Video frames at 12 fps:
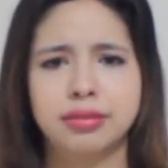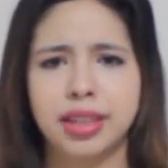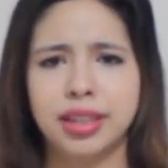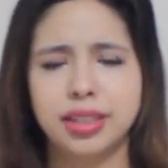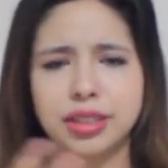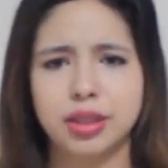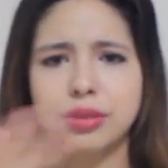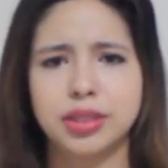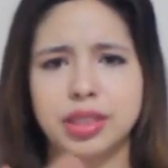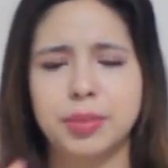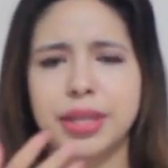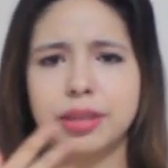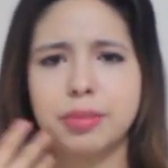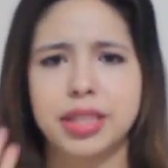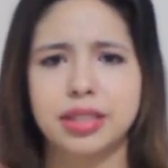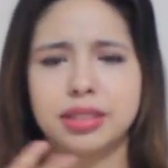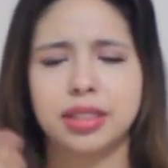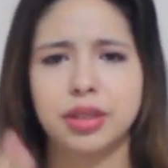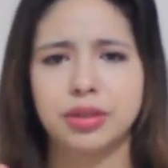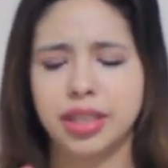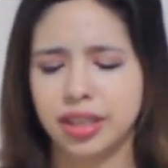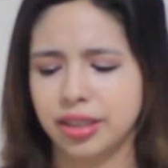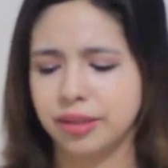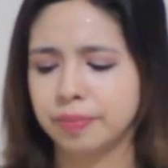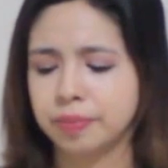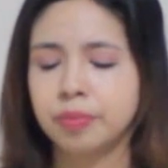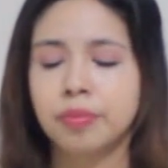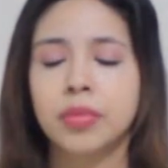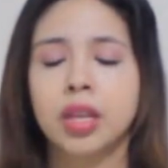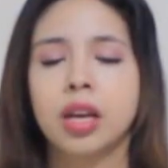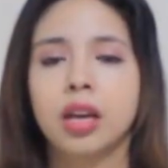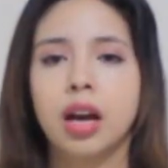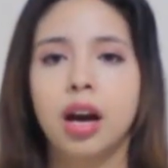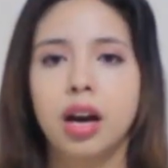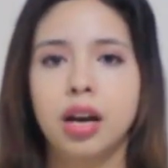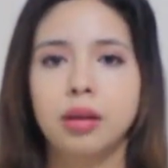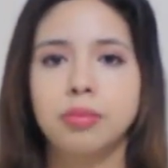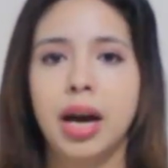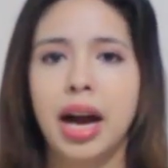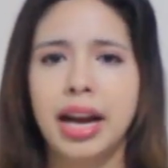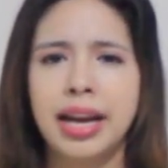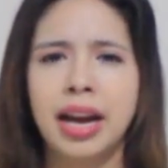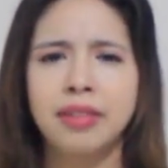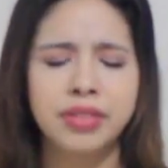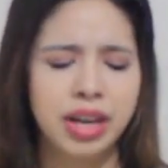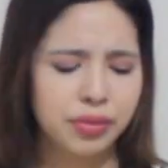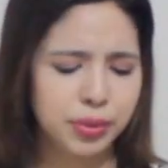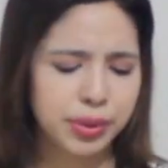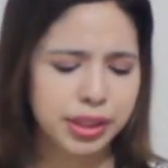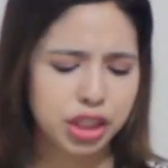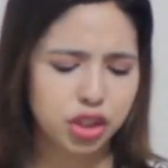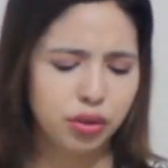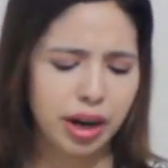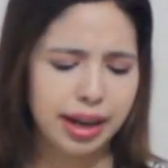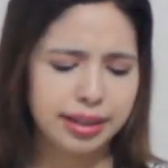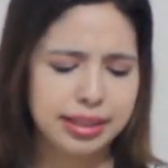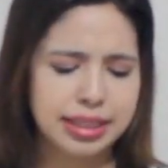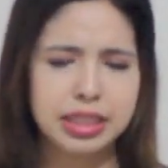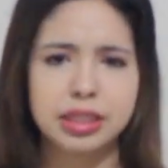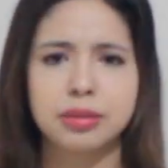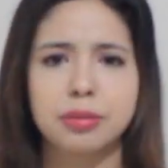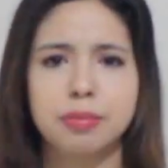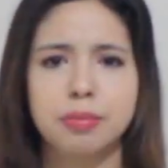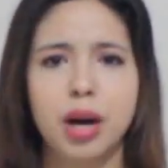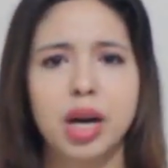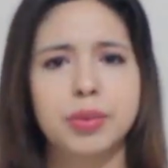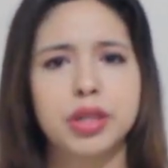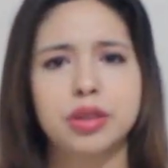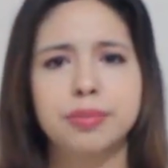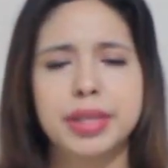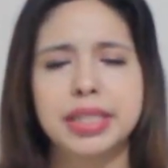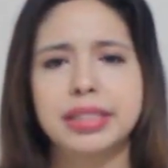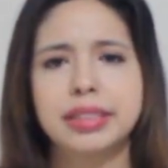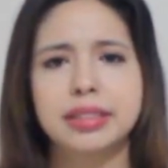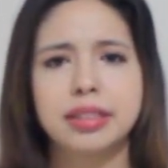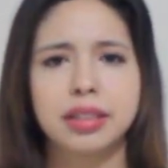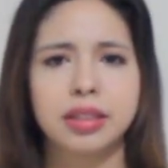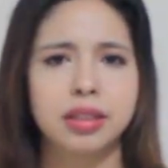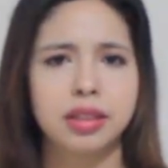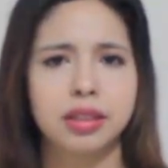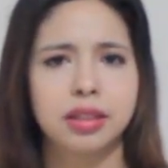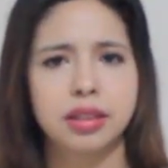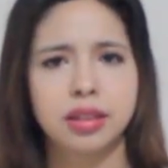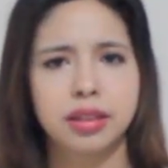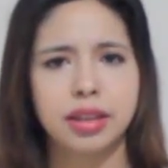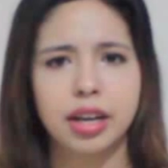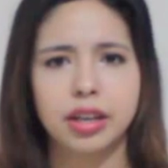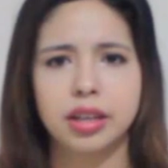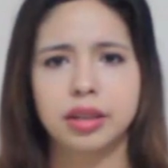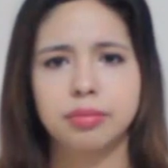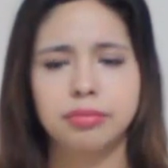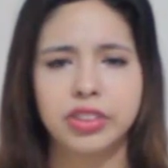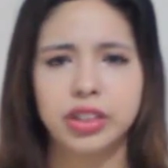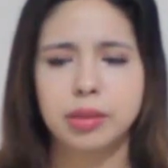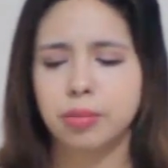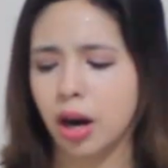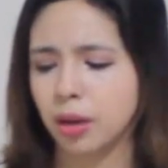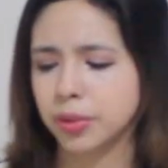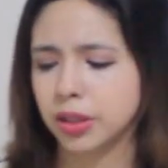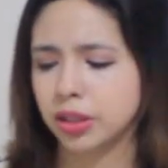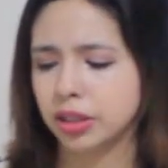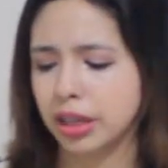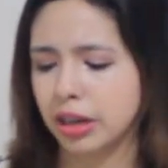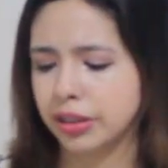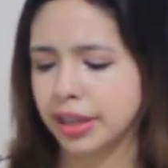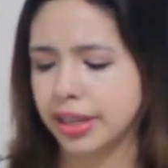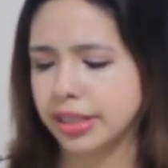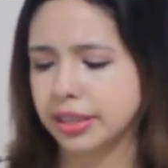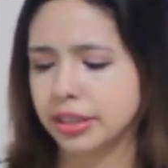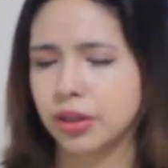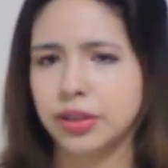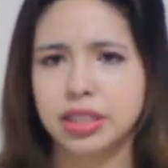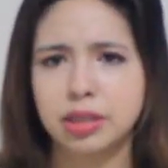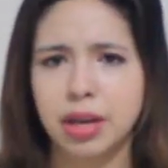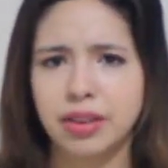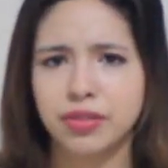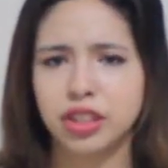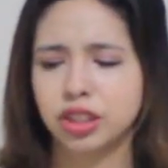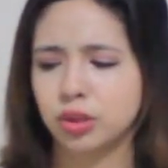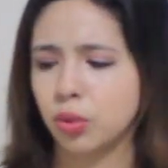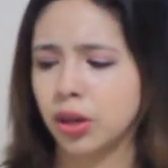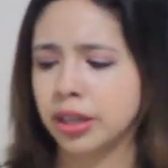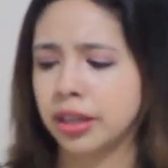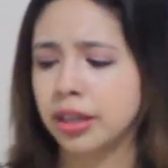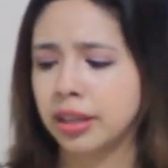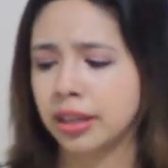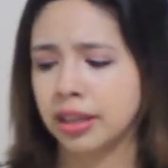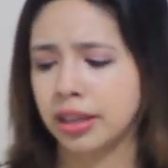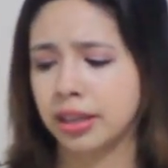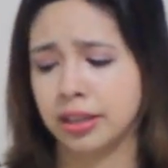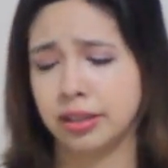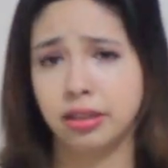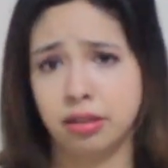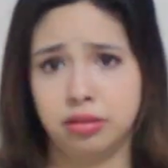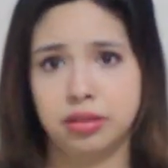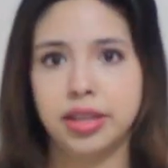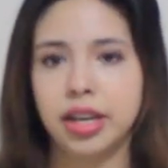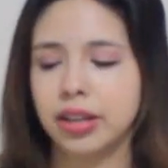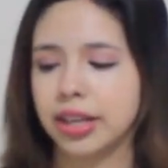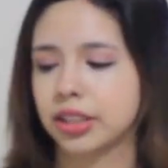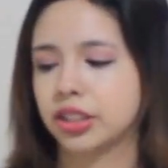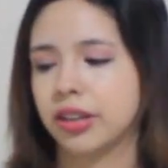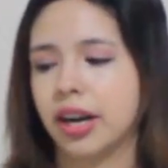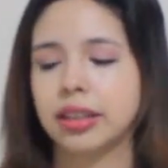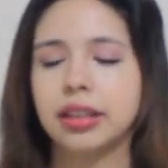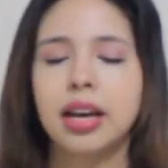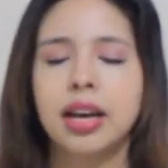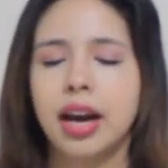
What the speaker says: I guess don't speak, because then you'll eat it. I have never really tried these popular mists that are very popular nowadays, so this is my first one, and it, you know, snail extract.